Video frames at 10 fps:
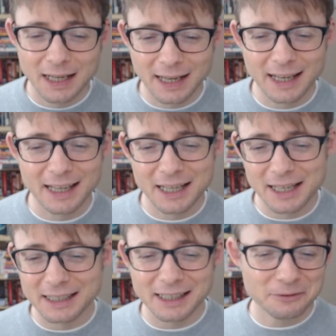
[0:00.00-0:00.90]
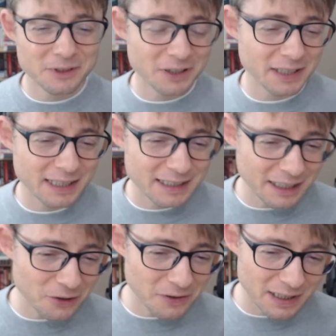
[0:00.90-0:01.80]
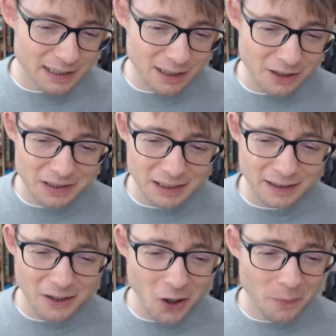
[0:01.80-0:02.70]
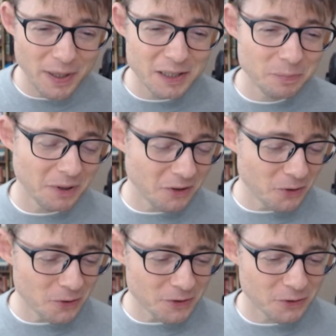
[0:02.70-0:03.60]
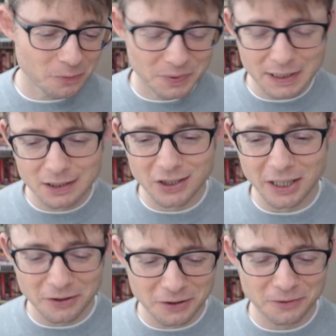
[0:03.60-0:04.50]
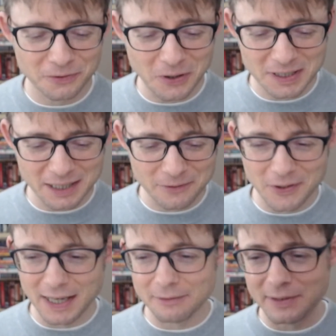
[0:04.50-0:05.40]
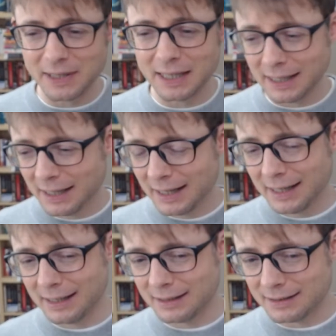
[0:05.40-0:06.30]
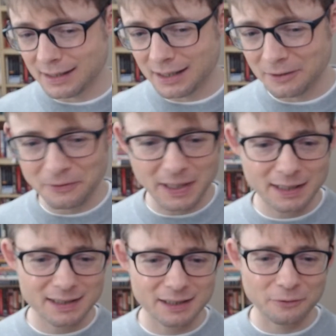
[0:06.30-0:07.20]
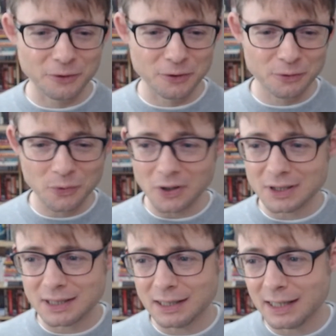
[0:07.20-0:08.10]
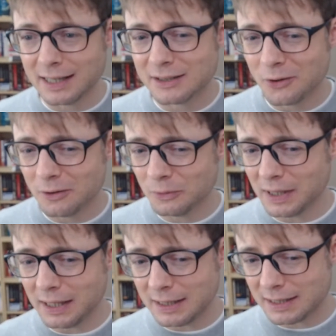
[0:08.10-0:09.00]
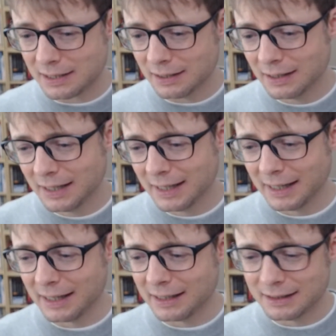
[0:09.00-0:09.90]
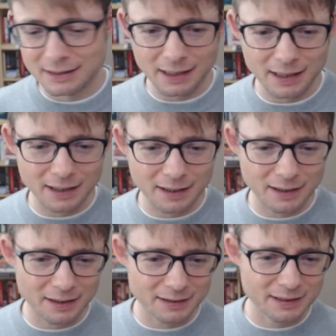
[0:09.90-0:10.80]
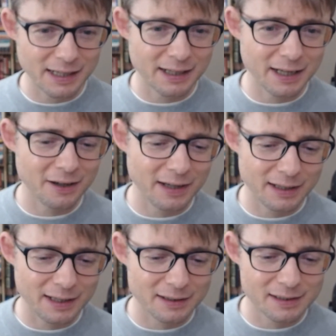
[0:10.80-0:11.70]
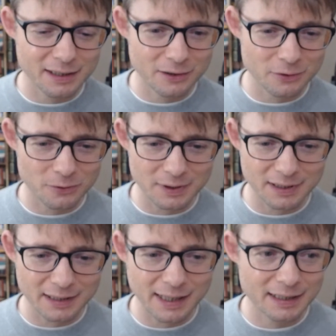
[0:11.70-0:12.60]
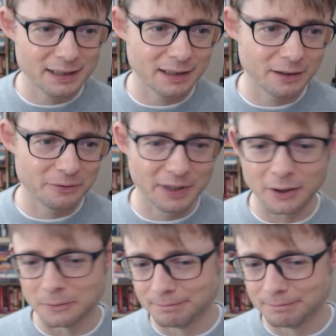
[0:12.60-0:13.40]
I'd love to continue the discussion in the comments below, so please share your thoughts if you have any. And thanks for watching, as always. And take care, and I'll see you in the next video.